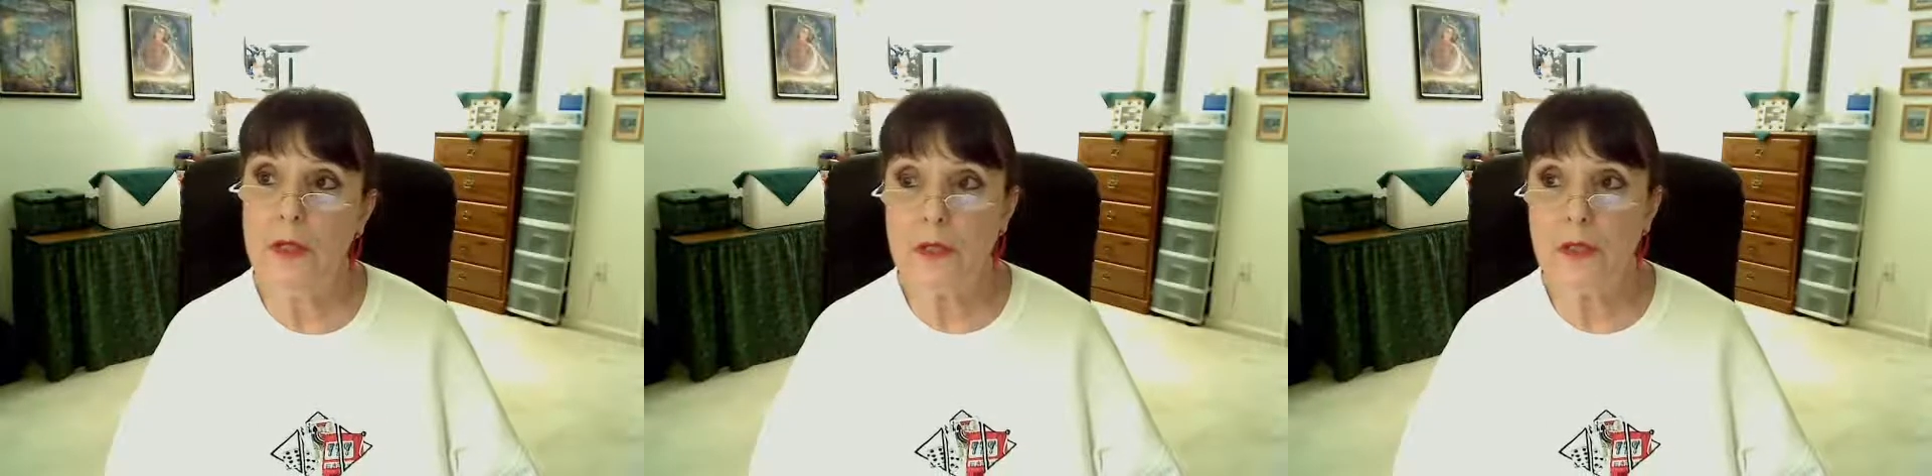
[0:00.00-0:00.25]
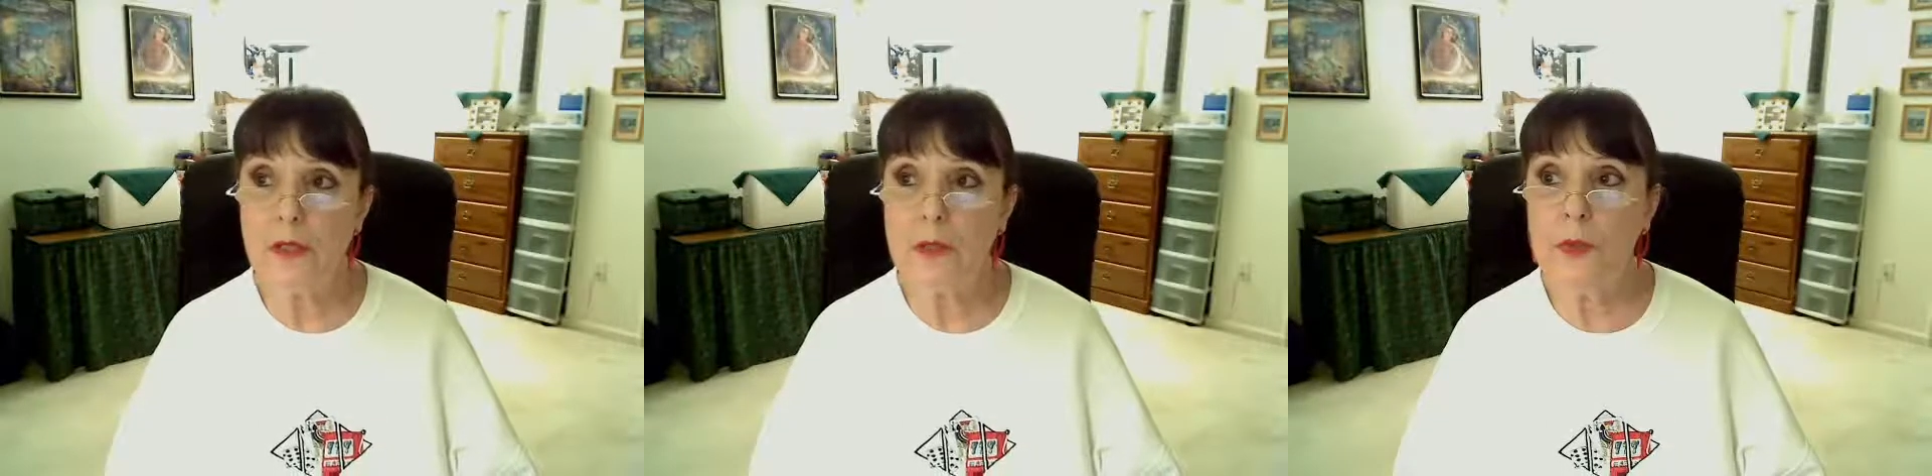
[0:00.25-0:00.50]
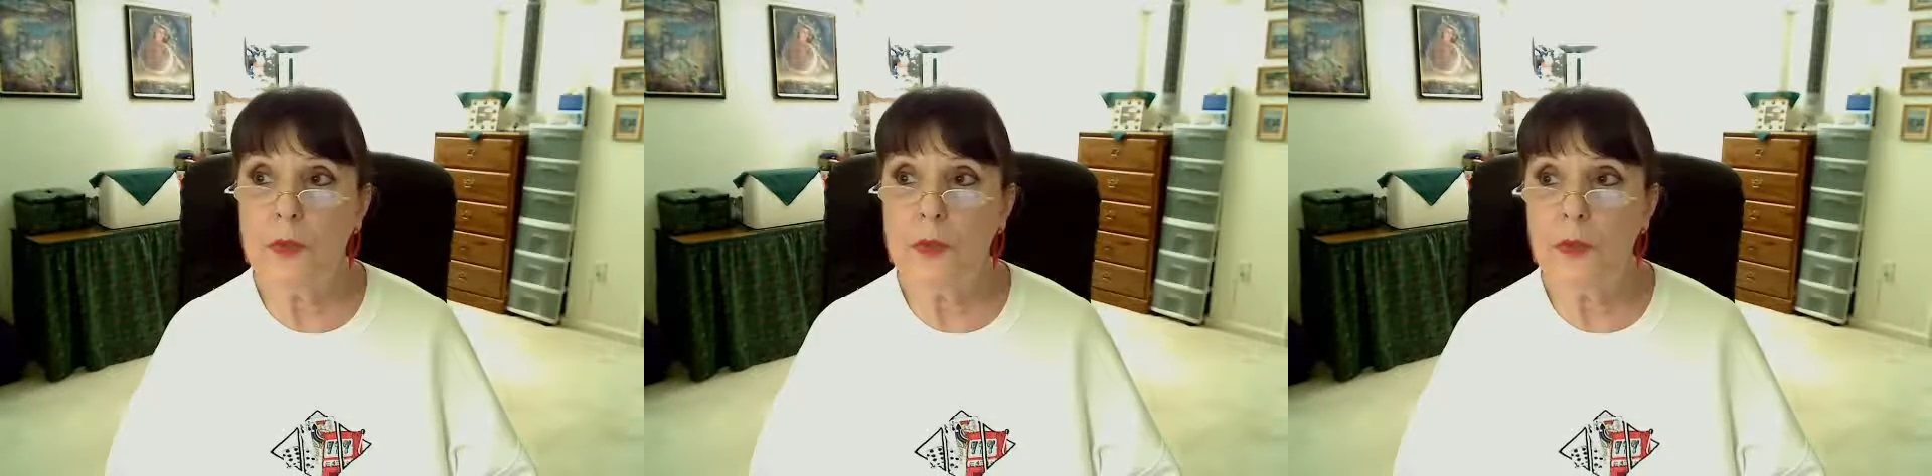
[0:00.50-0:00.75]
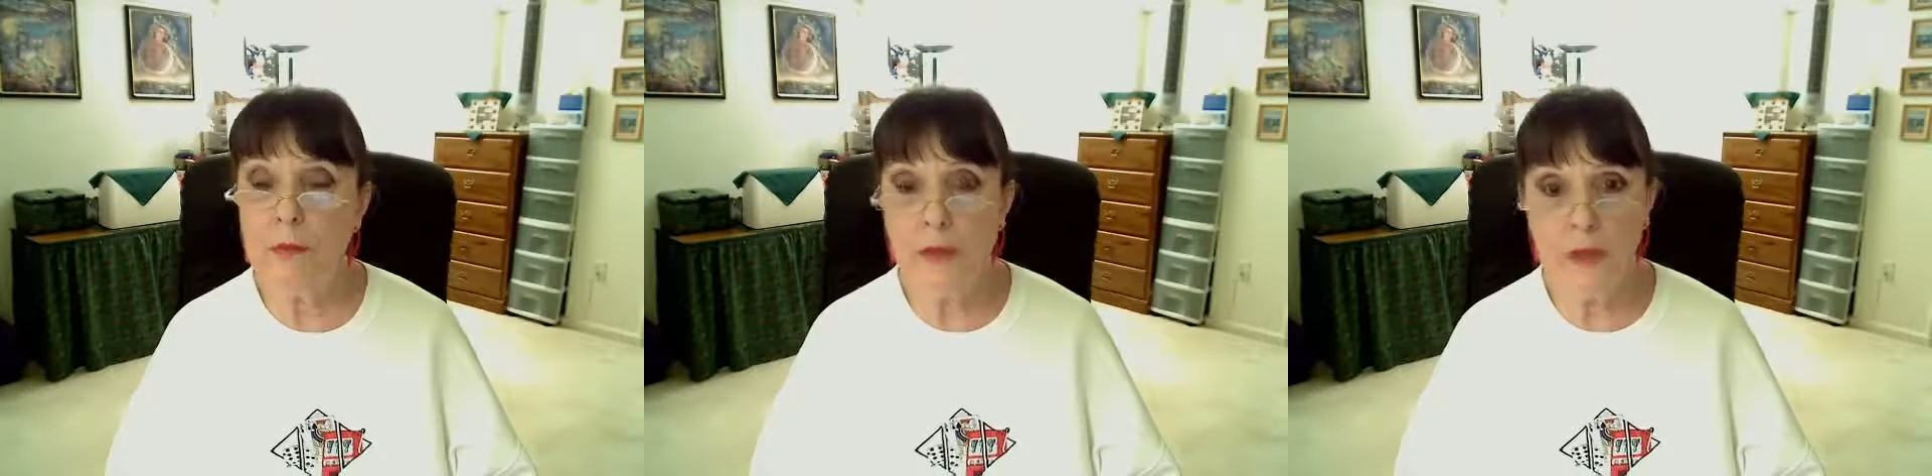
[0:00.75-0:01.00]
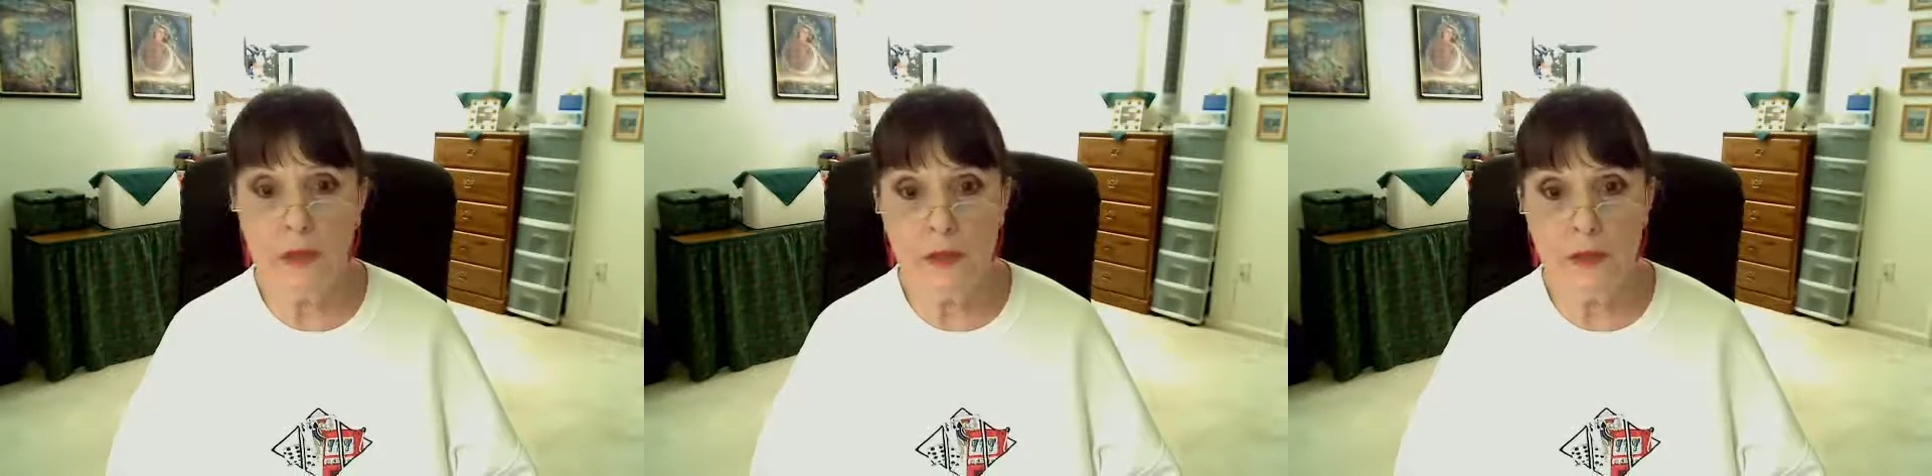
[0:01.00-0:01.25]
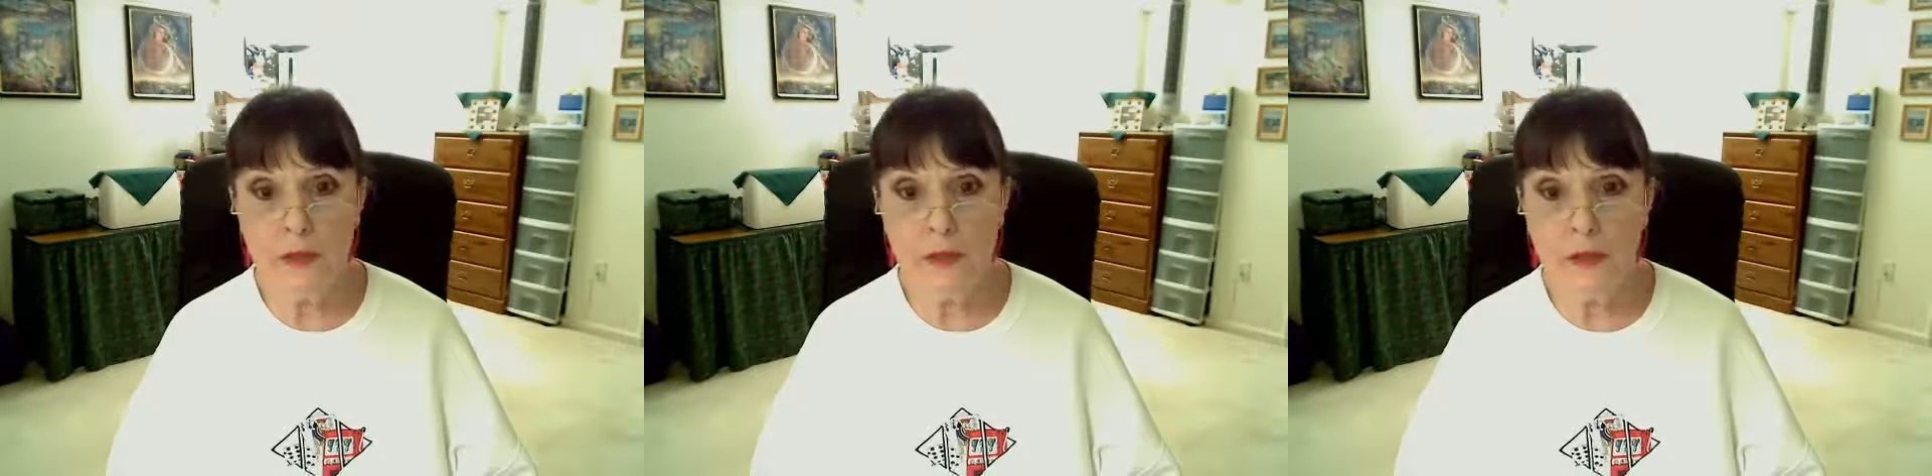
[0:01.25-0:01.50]
just someone with
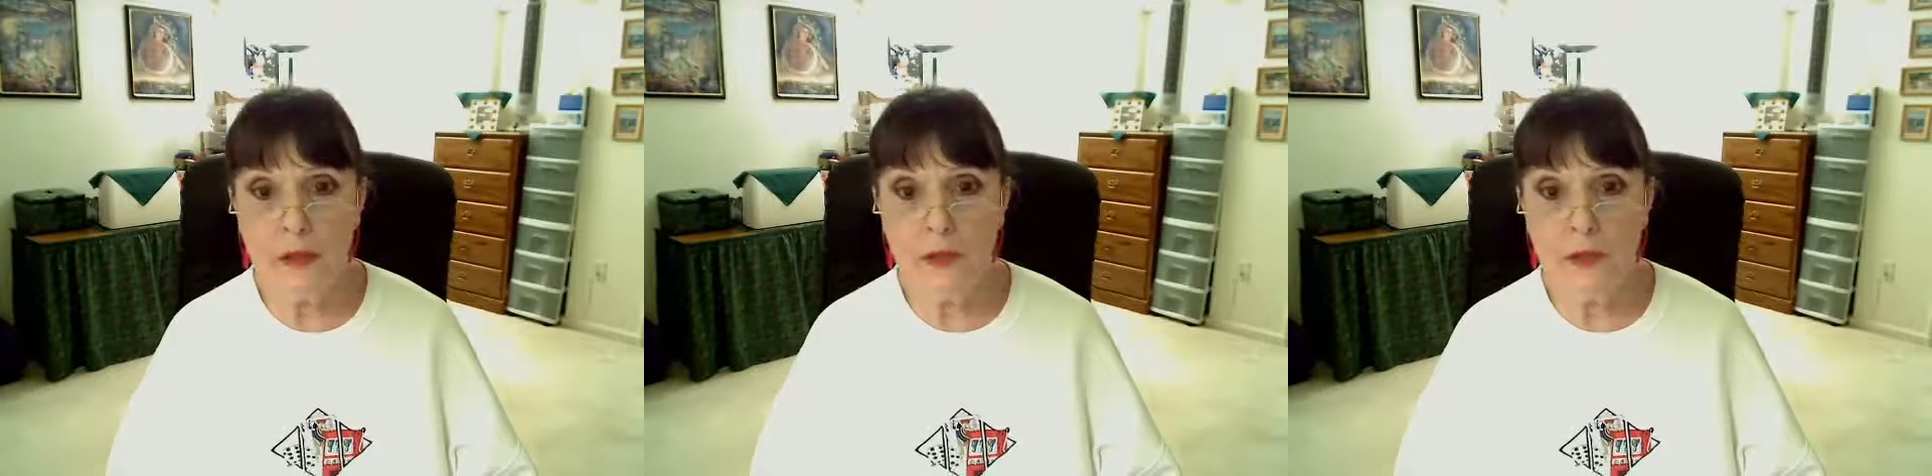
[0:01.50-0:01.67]
means.